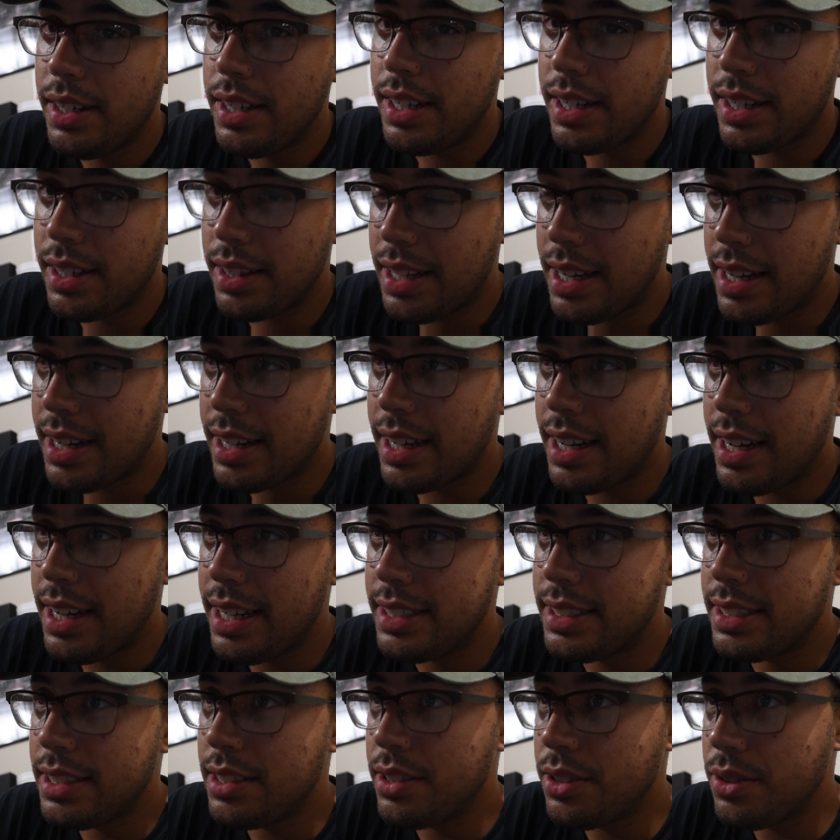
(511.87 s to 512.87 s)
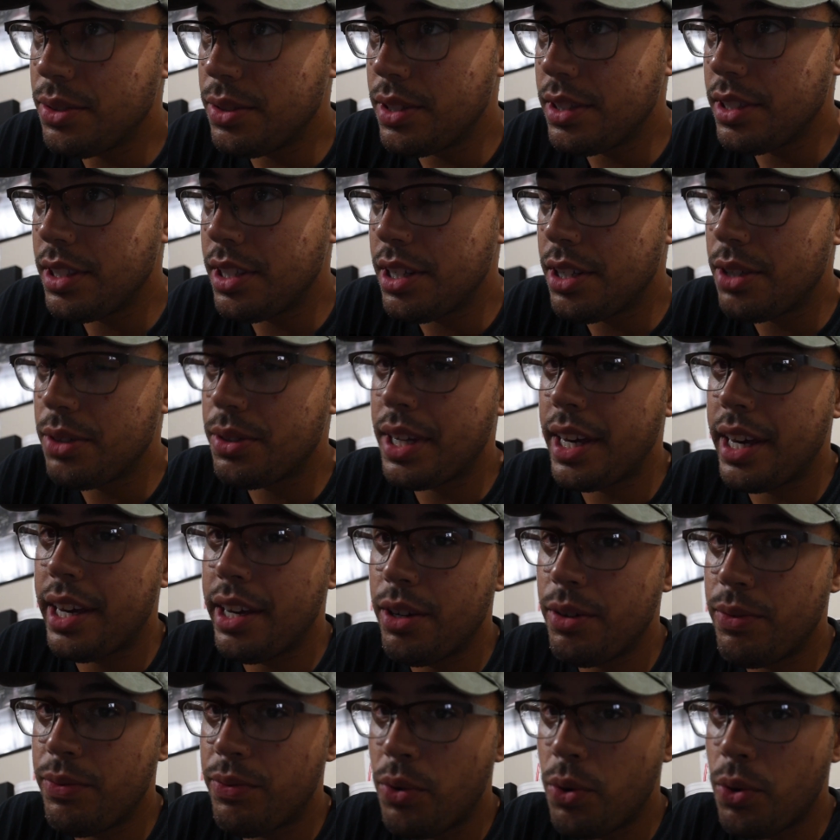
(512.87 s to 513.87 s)
And a lot of guys that do the, you know,
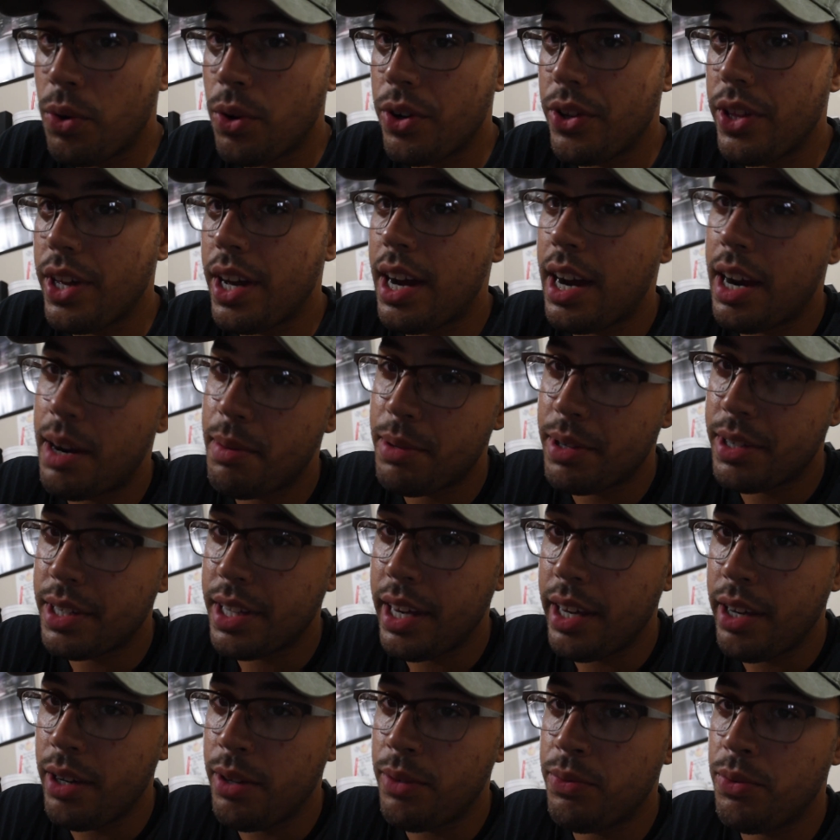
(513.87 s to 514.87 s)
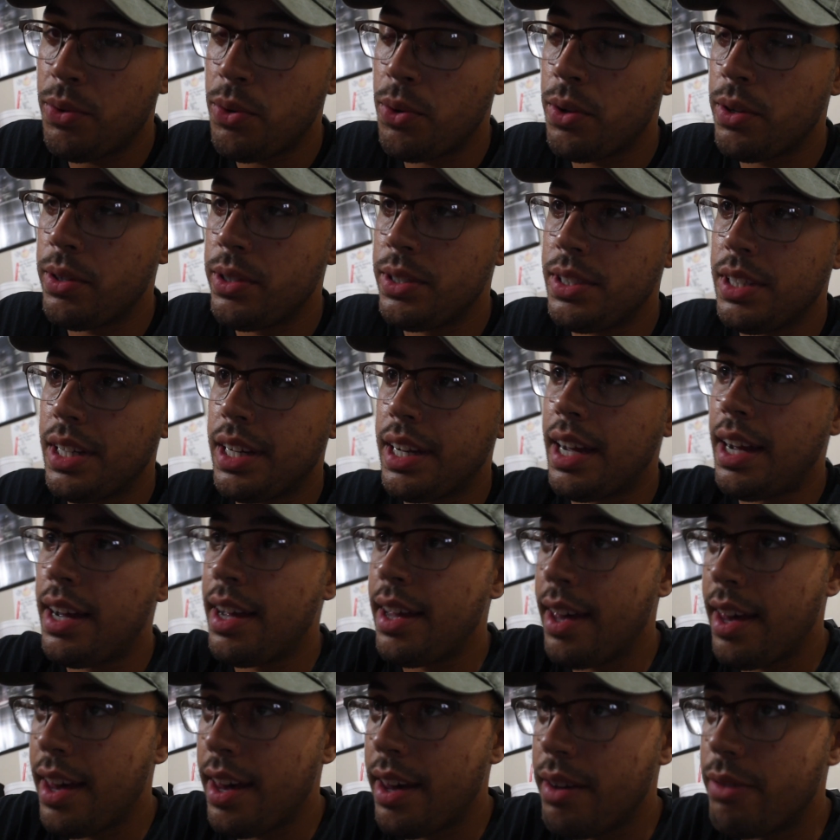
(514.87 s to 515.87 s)
K04, the hybrid K04s like
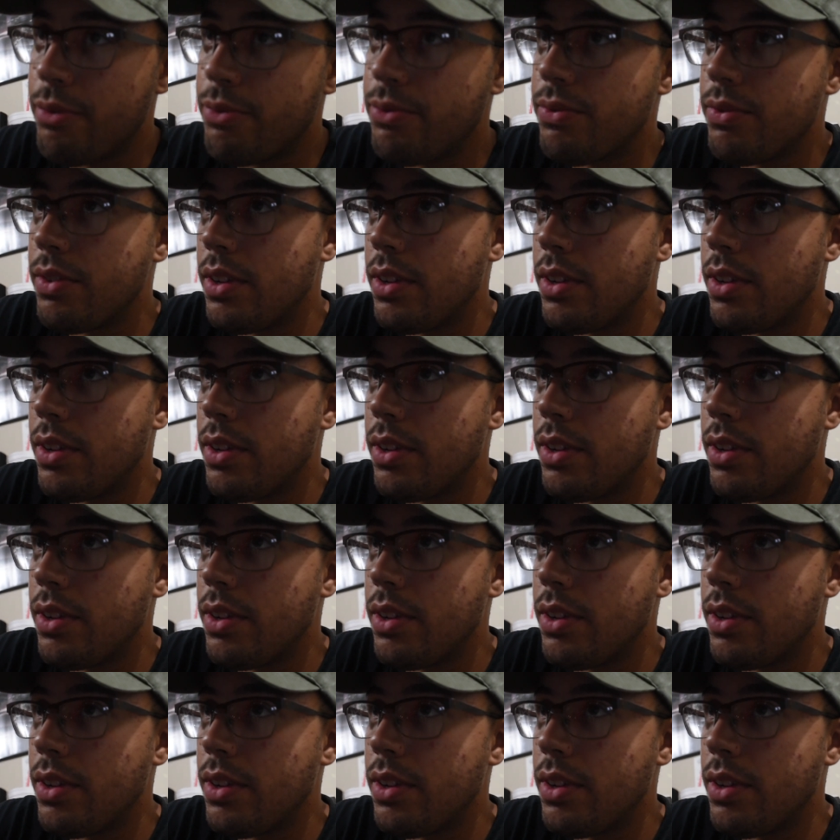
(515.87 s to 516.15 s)
I have